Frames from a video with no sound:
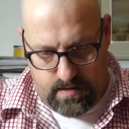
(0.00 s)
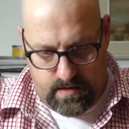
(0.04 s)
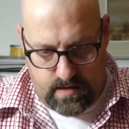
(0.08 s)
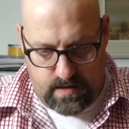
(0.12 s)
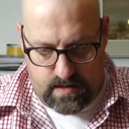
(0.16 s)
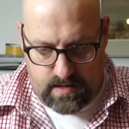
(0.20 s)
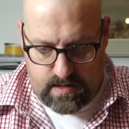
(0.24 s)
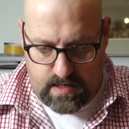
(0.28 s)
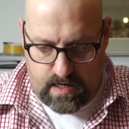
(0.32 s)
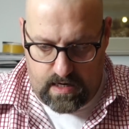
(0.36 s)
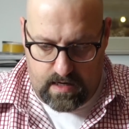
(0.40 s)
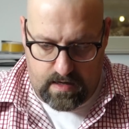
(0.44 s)

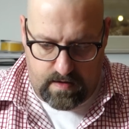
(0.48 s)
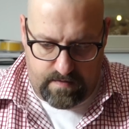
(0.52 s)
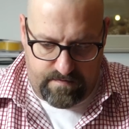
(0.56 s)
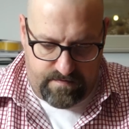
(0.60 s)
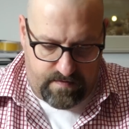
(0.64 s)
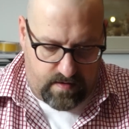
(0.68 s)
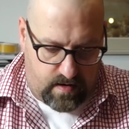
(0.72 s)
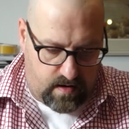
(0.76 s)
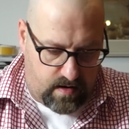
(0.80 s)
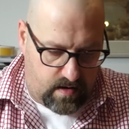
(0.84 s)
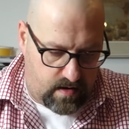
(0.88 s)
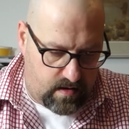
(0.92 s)
the sake
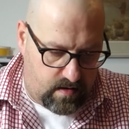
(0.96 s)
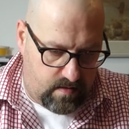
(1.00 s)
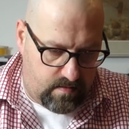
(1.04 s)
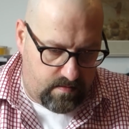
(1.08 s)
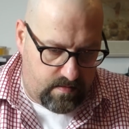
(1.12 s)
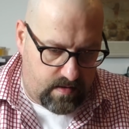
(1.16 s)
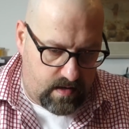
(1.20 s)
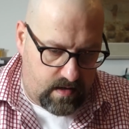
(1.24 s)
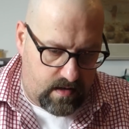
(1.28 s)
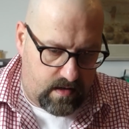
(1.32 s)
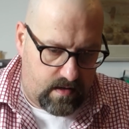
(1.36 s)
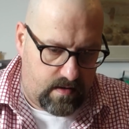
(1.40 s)
of
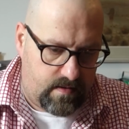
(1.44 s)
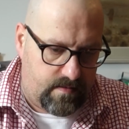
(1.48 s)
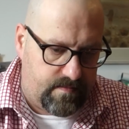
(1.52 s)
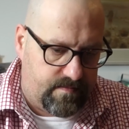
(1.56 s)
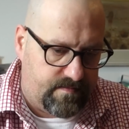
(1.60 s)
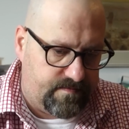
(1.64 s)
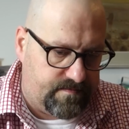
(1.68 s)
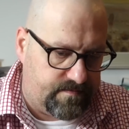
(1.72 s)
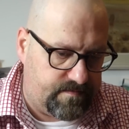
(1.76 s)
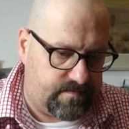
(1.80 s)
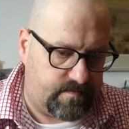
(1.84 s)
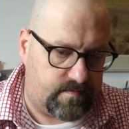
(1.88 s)
argument
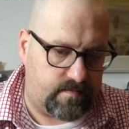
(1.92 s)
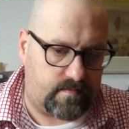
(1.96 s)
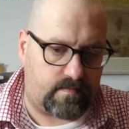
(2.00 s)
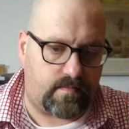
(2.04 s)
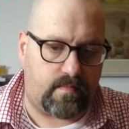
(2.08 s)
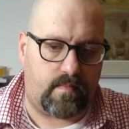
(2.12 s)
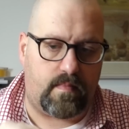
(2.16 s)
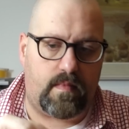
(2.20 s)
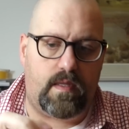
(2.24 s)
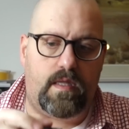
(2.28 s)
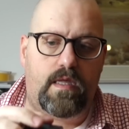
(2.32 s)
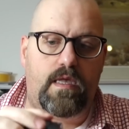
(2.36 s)

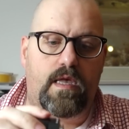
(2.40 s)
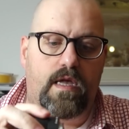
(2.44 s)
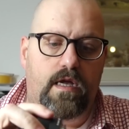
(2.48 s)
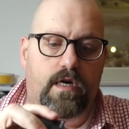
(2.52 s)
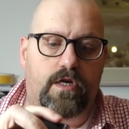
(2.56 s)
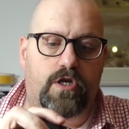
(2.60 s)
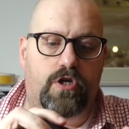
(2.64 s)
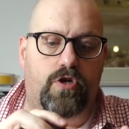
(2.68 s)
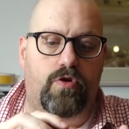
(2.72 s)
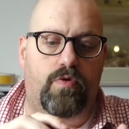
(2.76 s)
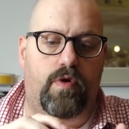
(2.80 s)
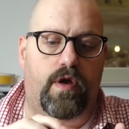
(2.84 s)

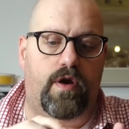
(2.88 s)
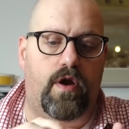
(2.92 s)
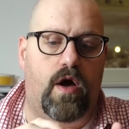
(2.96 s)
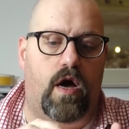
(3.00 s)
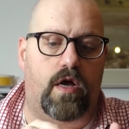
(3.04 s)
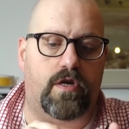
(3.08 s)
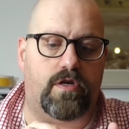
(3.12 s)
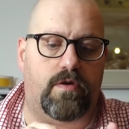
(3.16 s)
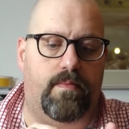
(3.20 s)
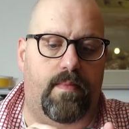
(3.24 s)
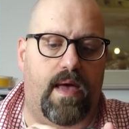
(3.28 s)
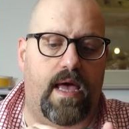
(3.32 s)
to an
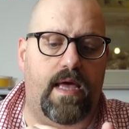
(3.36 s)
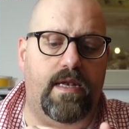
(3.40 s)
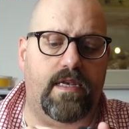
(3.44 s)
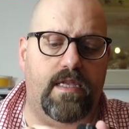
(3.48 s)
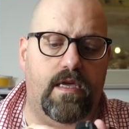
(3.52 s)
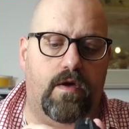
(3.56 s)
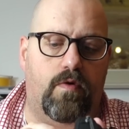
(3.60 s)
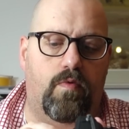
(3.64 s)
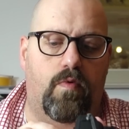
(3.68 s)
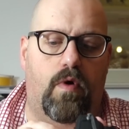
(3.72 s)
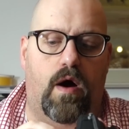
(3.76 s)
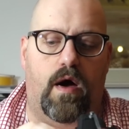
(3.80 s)

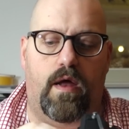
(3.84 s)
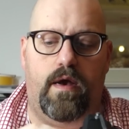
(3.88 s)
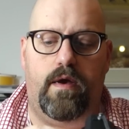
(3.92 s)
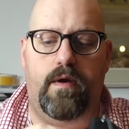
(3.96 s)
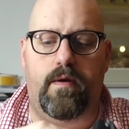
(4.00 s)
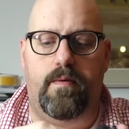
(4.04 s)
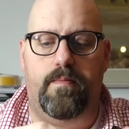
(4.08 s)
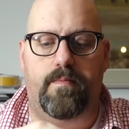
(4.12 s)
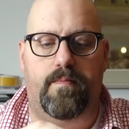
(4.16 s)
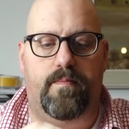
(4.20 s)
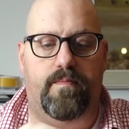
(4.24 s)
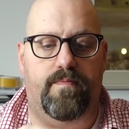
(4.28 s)
automatic
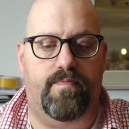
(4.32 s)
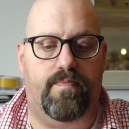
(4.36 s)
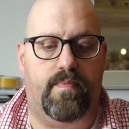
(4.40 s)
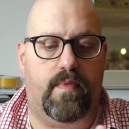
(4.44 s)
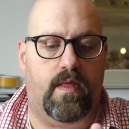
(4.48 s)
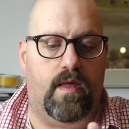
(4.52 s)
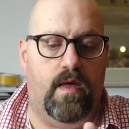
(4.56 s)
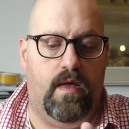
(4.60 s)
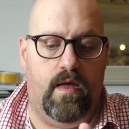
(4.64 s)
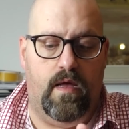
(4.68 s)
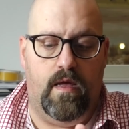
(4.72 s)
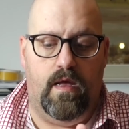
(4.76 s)
one
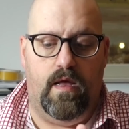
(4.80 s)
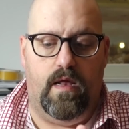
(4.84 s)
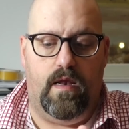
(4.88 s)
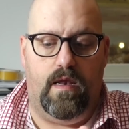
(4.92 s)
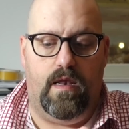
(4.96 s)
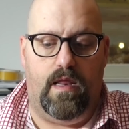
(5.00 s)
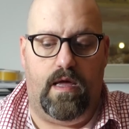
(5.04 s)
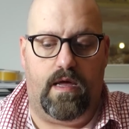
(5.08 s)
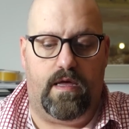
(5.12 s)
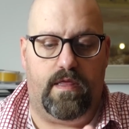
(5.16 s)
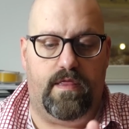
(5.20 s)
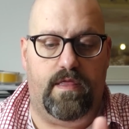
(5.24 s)

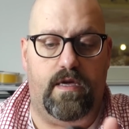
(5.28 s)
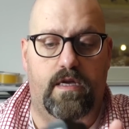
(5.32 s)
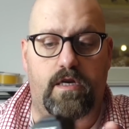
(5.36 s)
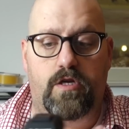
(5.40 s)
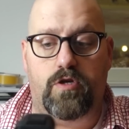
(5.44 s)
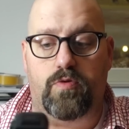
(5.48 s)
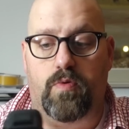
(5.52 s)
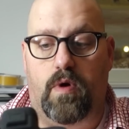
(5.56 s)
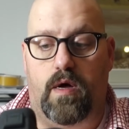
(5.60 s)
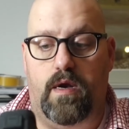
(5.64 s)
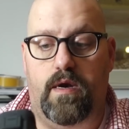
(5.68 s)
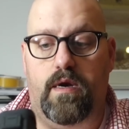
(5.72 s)
like
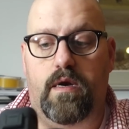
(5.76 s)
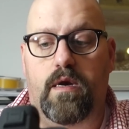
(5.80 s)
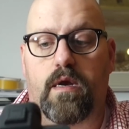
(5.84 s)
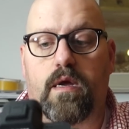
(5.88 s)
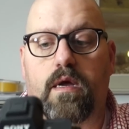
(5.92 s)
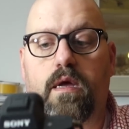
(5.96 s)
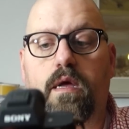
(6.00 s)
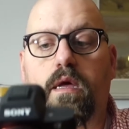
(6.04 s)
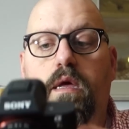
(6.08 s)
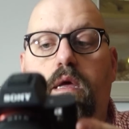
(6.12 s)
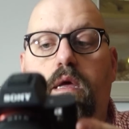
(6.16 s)
this one